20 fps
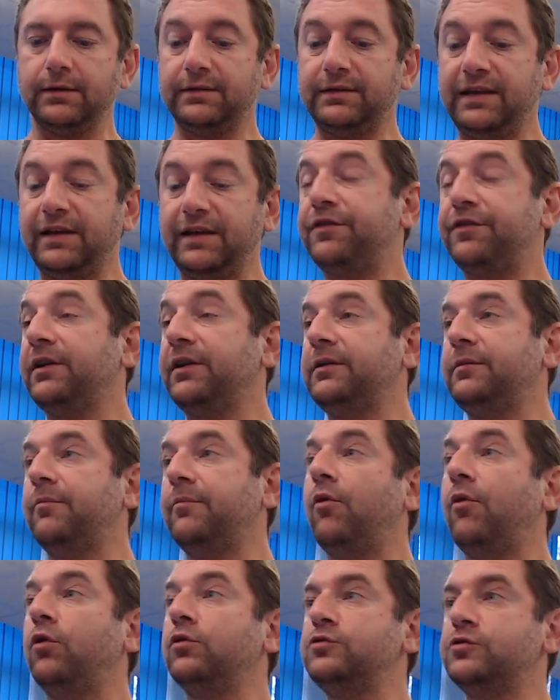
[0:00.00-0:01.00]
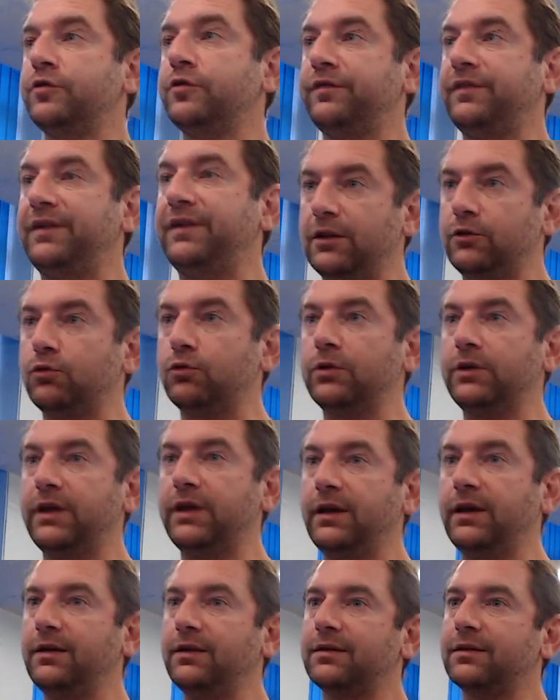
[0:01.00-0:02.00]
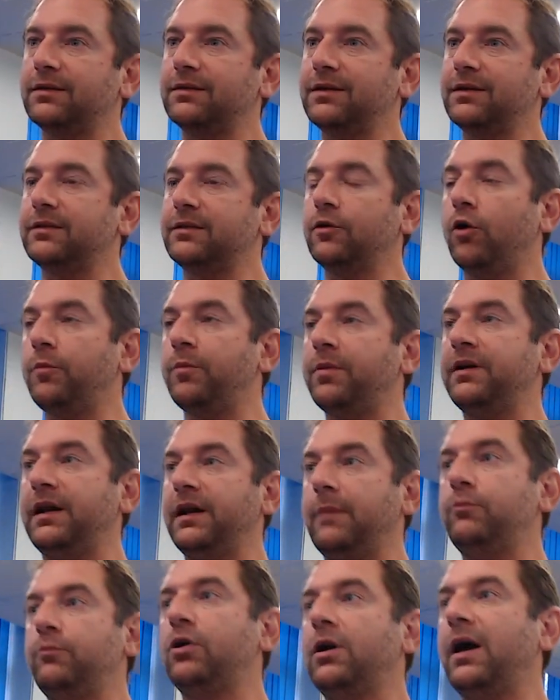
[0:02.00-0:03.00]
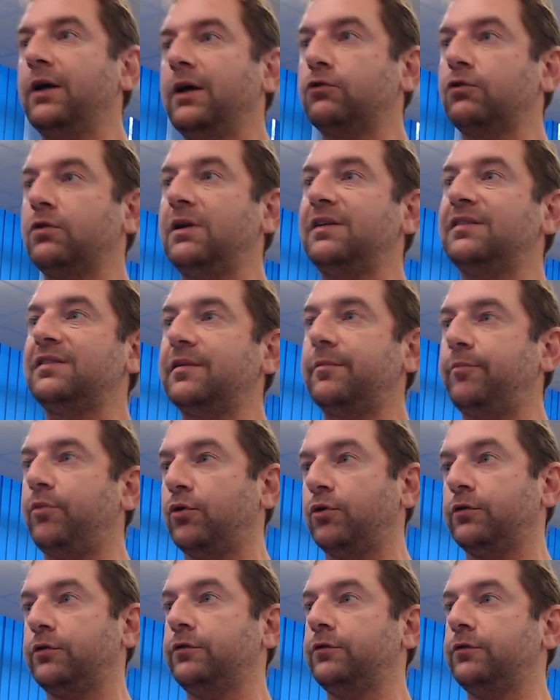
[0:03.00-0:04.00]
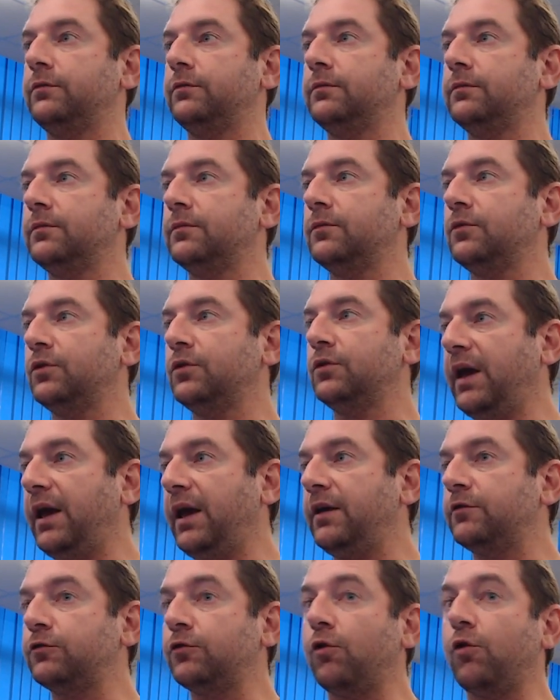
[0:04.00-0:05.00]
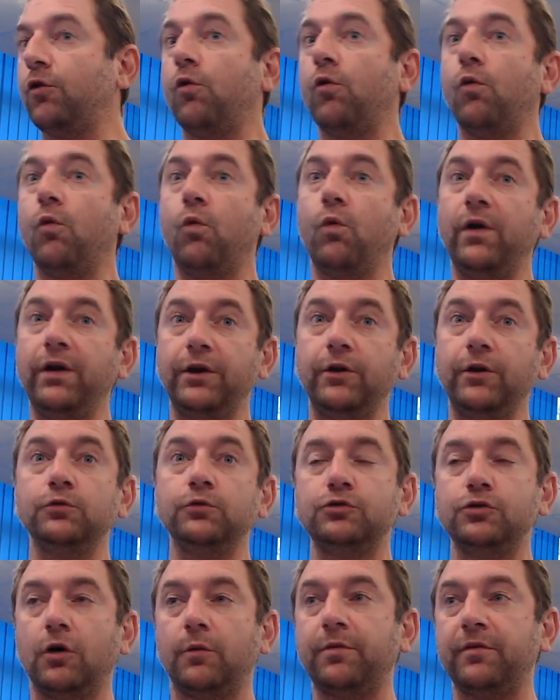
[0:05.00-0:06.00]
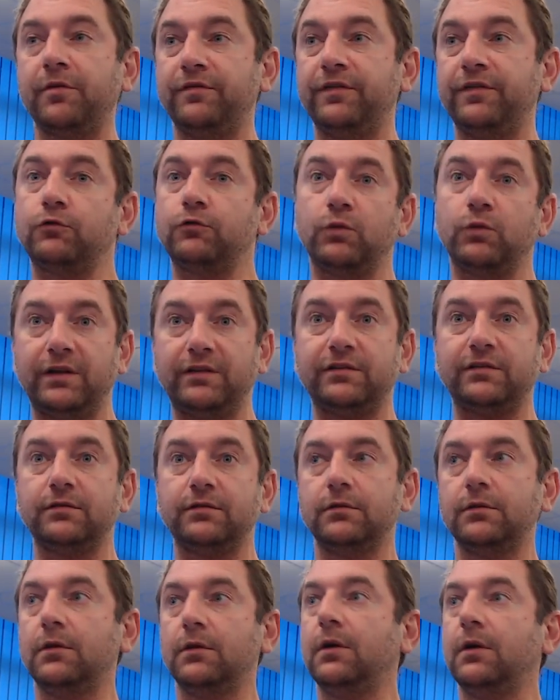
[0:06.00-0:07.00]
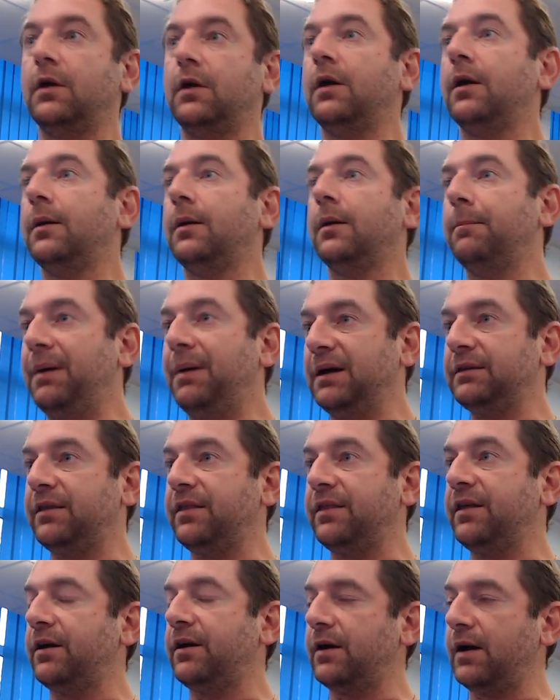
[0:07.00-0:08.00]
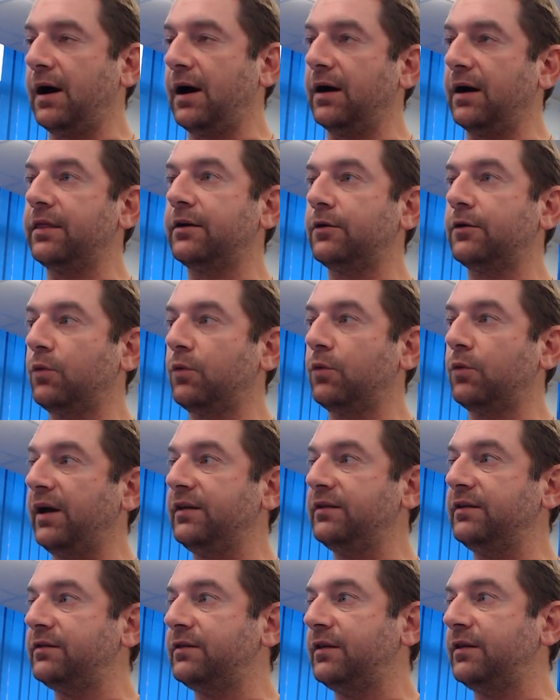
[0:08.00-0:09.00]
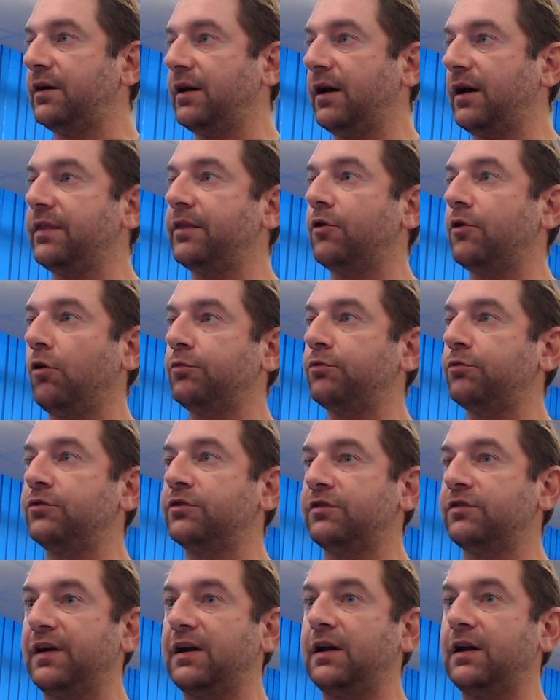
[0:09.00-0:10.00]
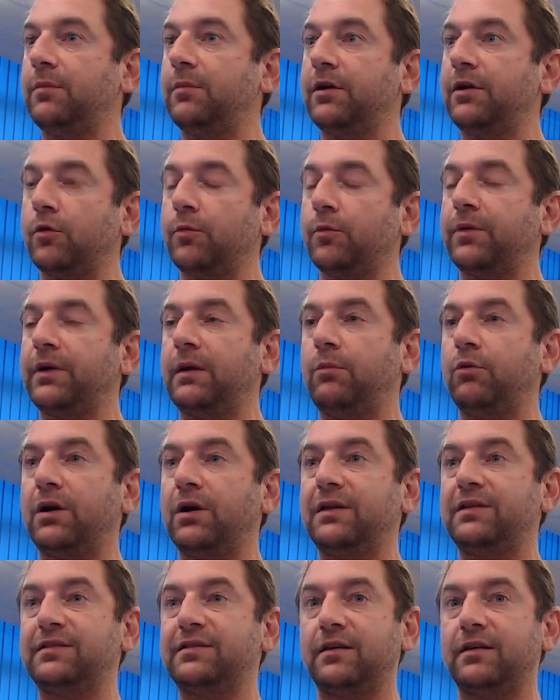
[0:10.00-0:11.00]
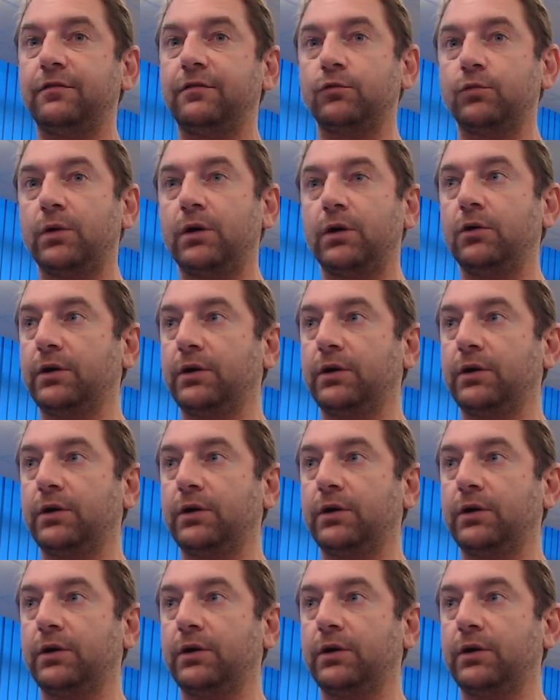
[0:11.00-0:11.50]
Different modes of networking that OpenNebula actually supports. Okay, so we used Open vSwitch, but there are other ways, there are other options available in OpenNebula itself as well.